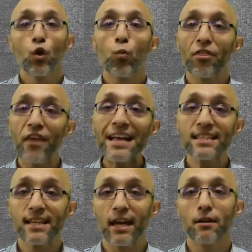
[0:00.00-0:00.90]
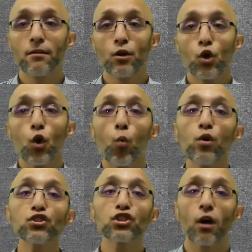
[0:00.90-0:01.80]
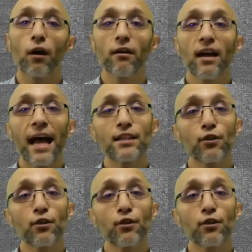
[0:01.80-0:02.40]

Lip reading: With that said, we'll start at the